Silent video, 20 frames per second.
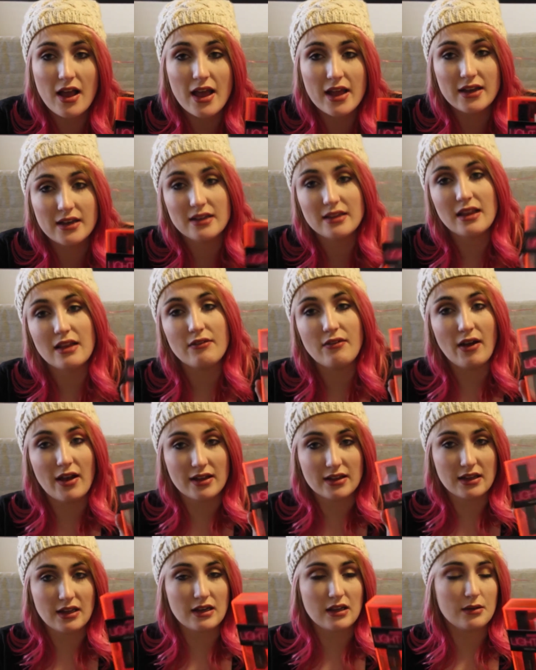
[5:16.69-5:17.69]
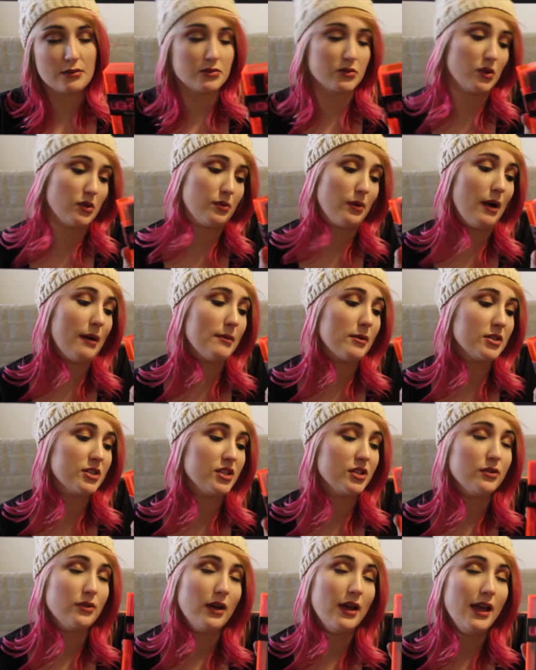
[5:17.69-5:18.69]
and the fact that it comes with primer
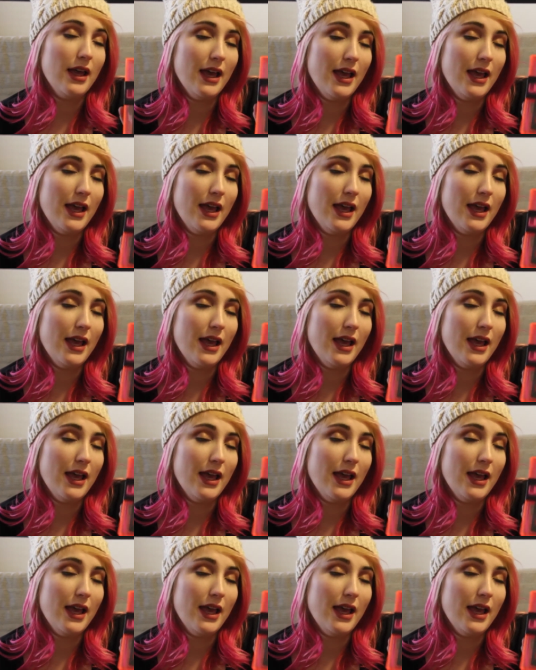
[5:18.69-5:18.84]
too